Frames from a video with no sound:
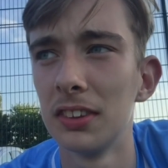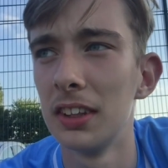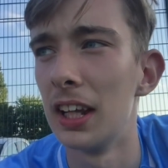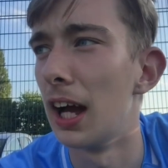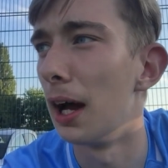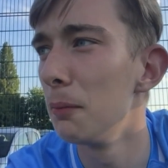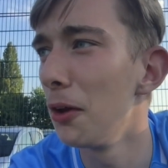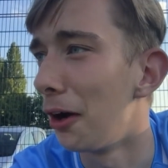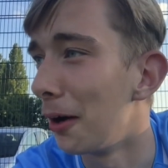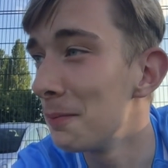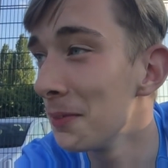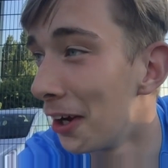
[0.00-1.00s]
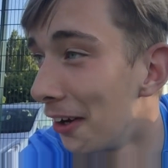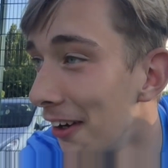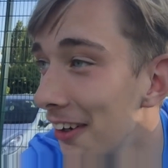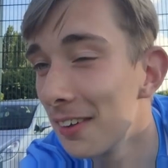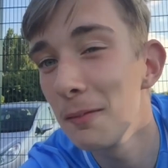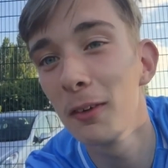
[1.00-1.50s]
No, I'm not.
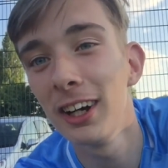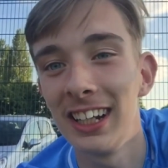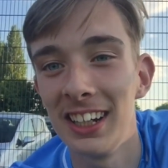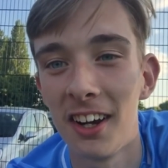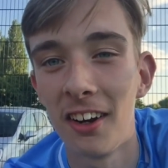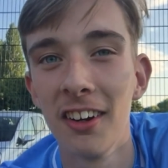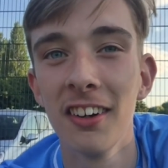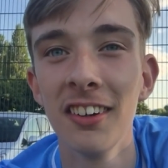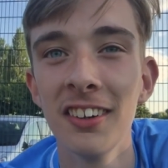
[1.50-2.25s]
I'm really not.